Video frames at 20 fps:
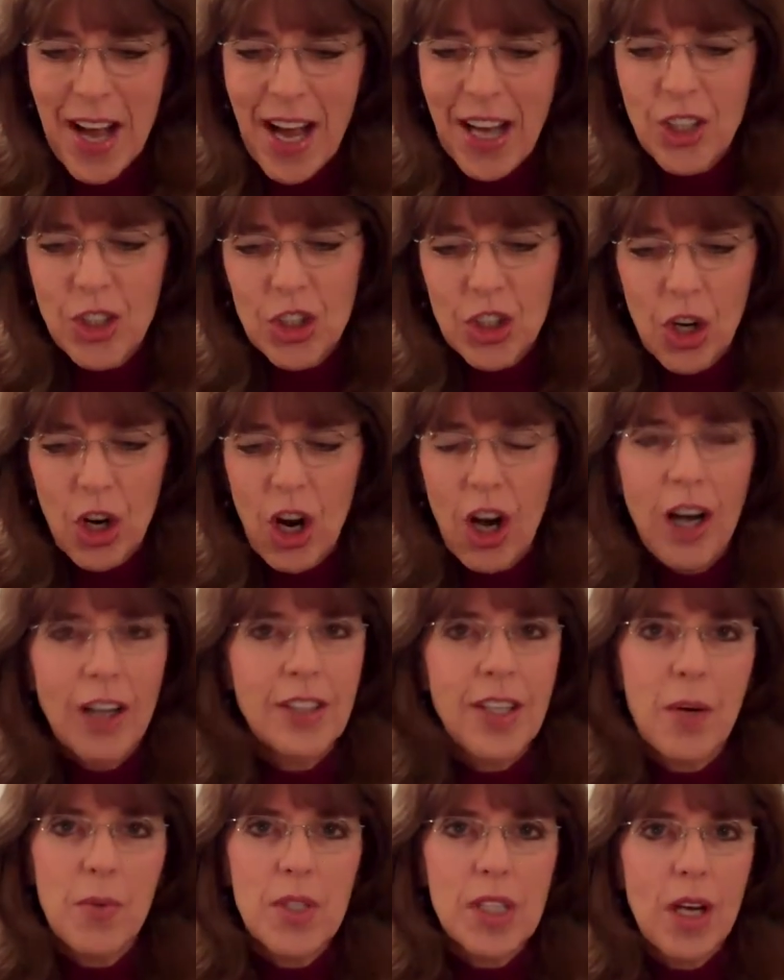I
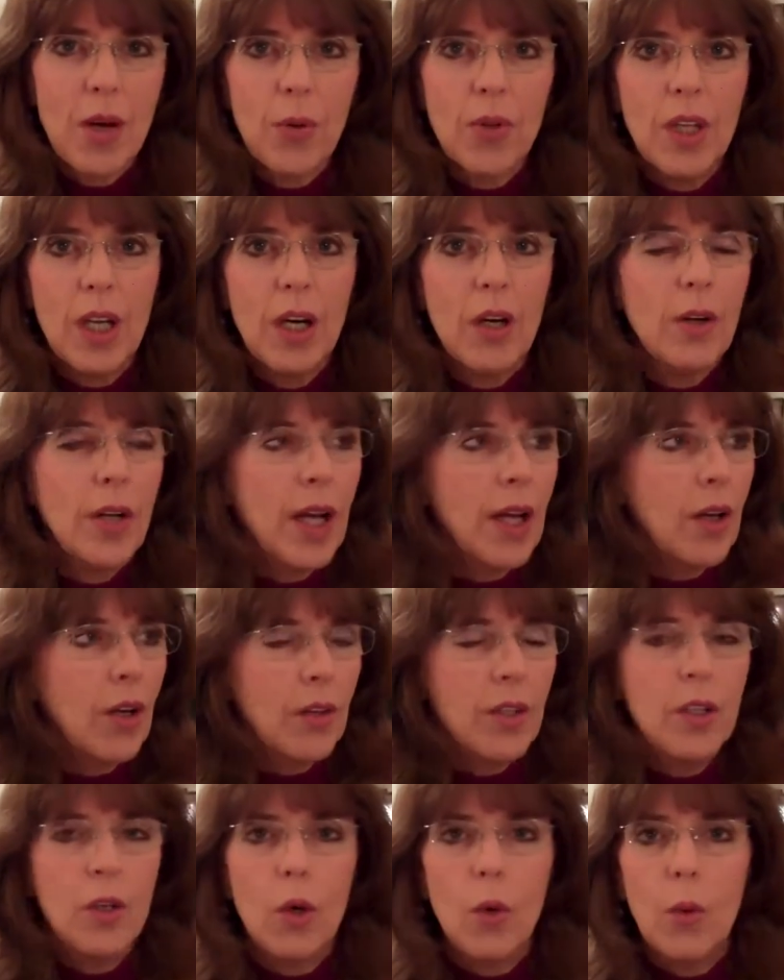jogged, I was out there, and
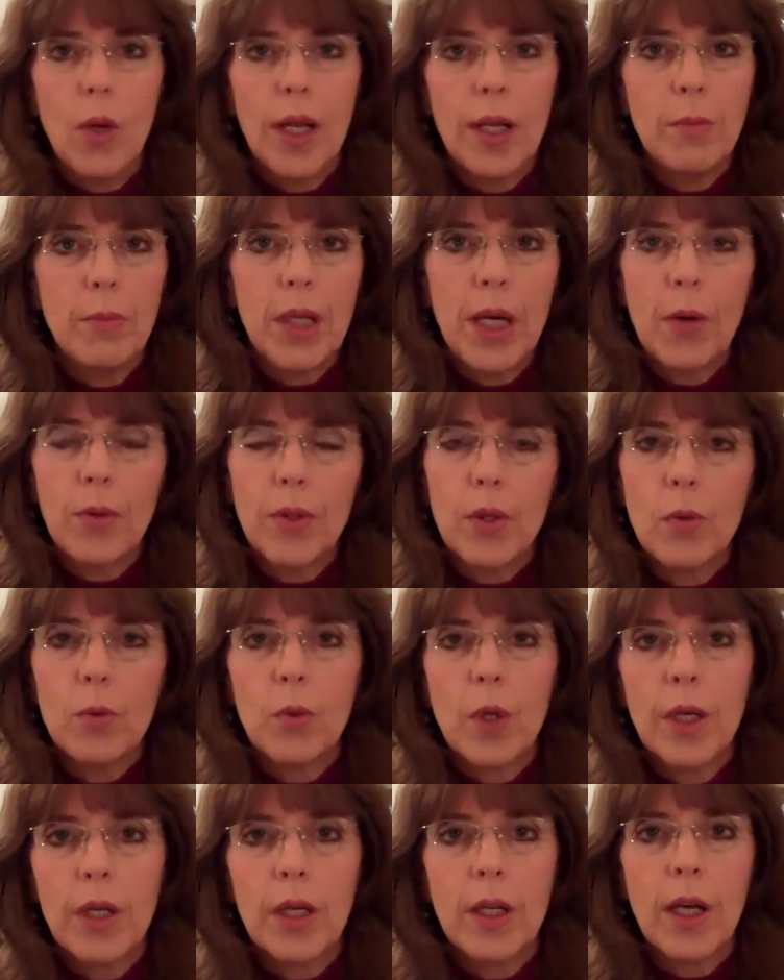while I'd be out there
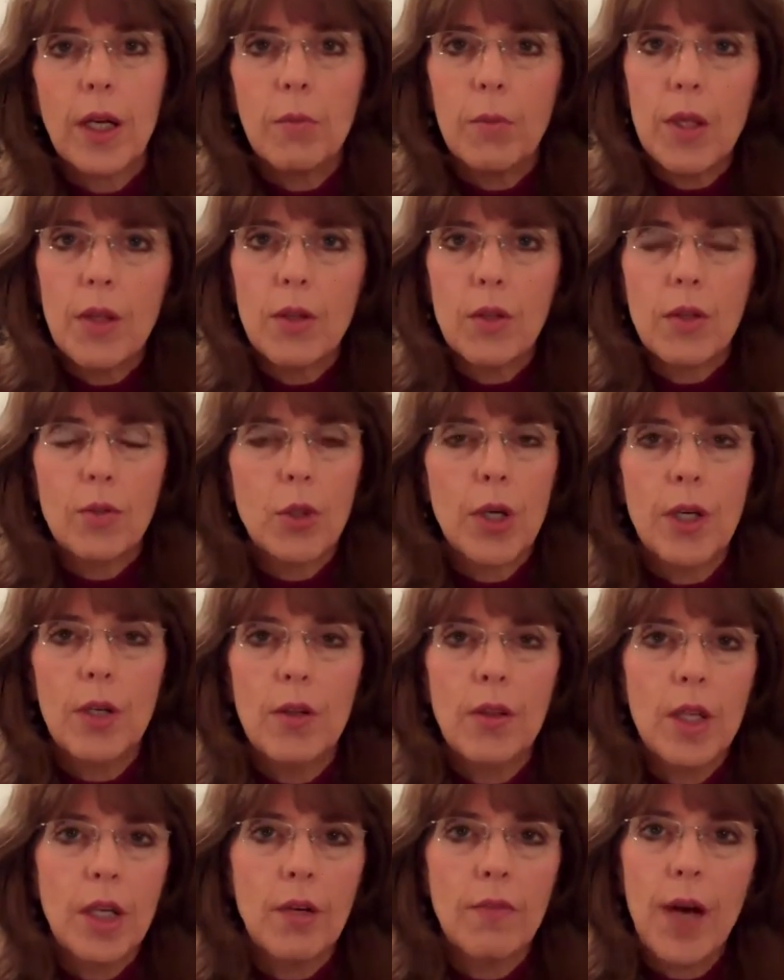running, I'd be trying to
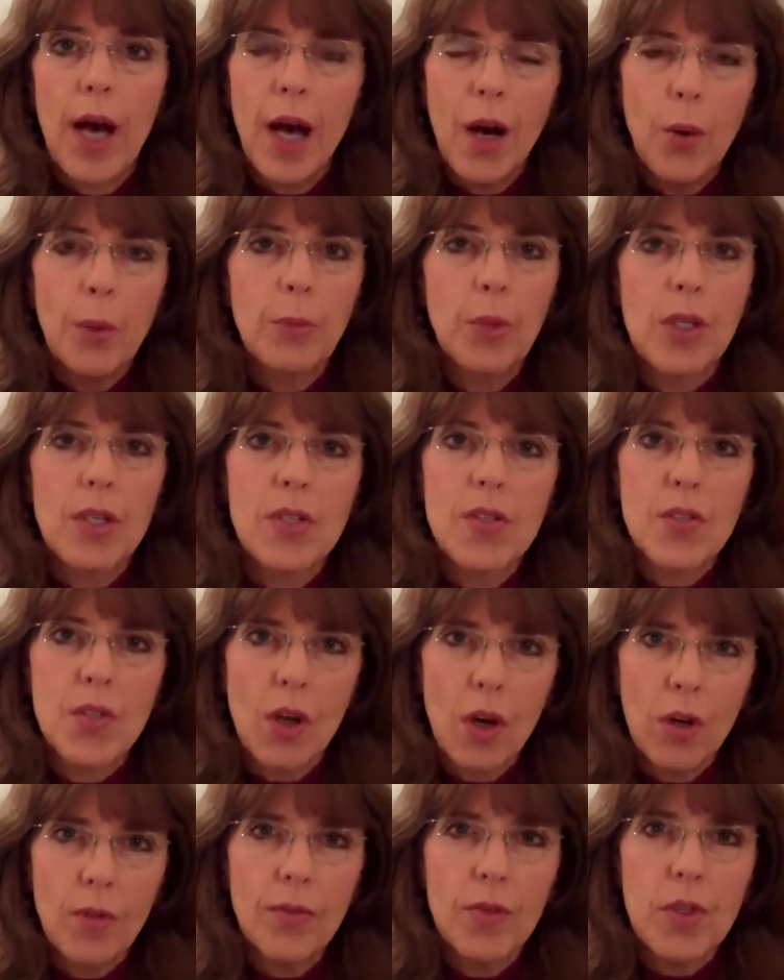think of how I'm going to
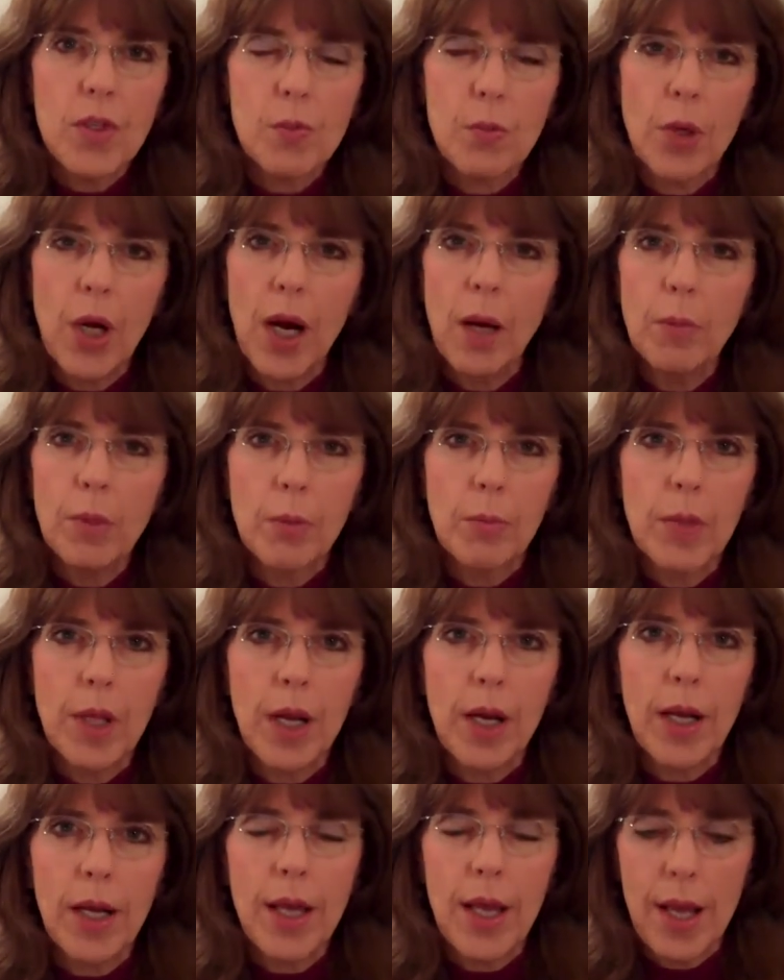solve this problem
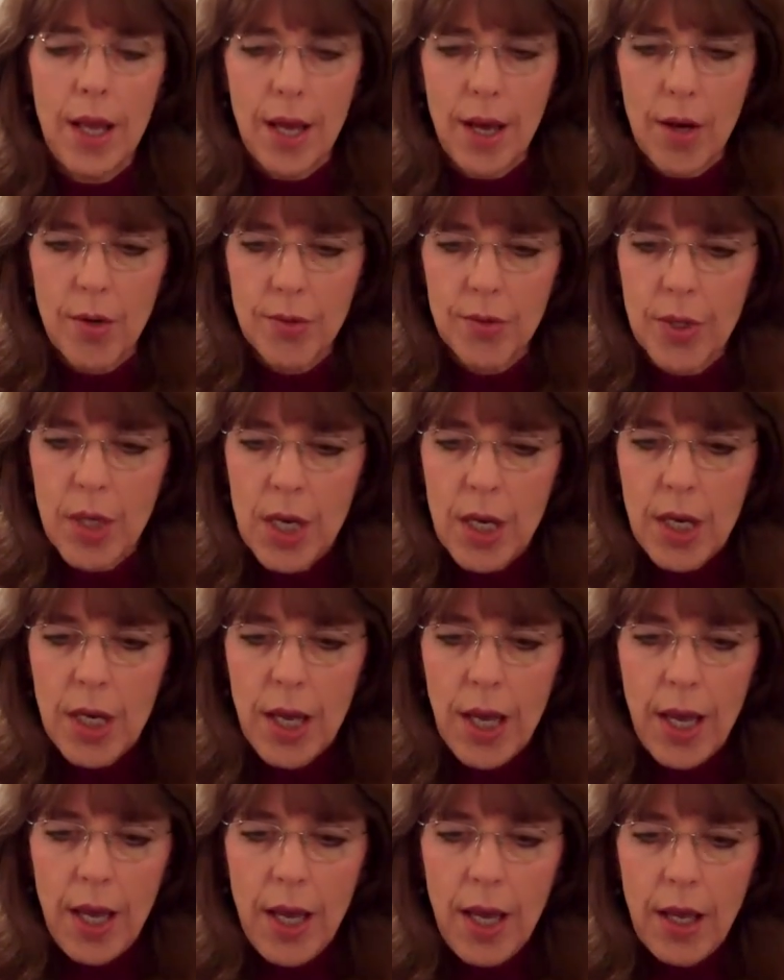that I have.
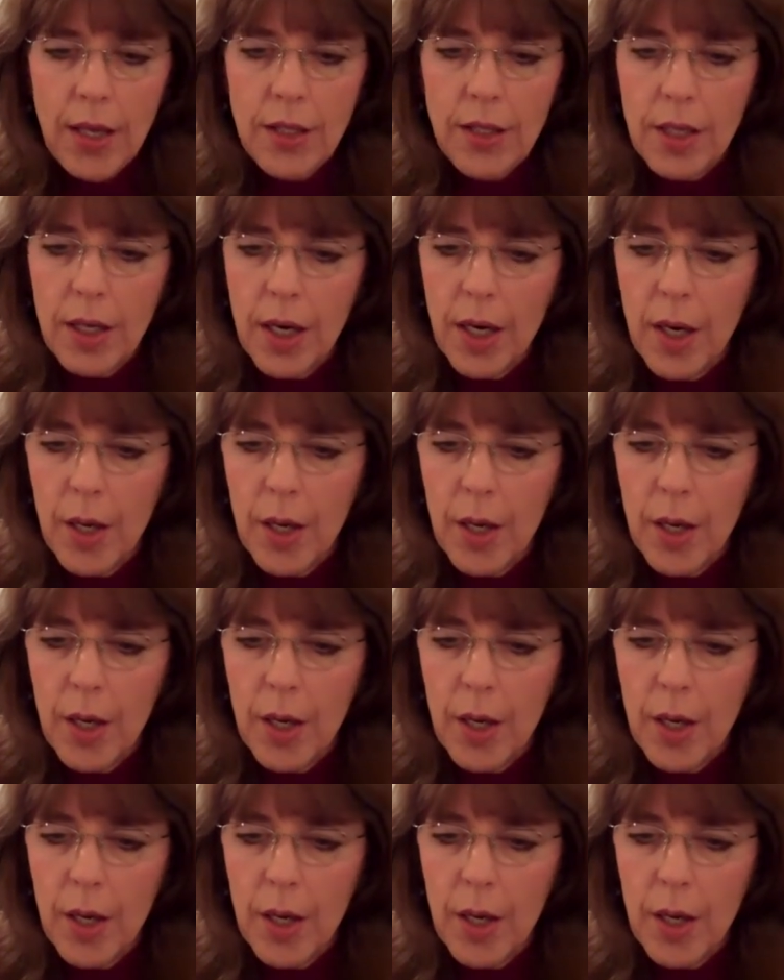And,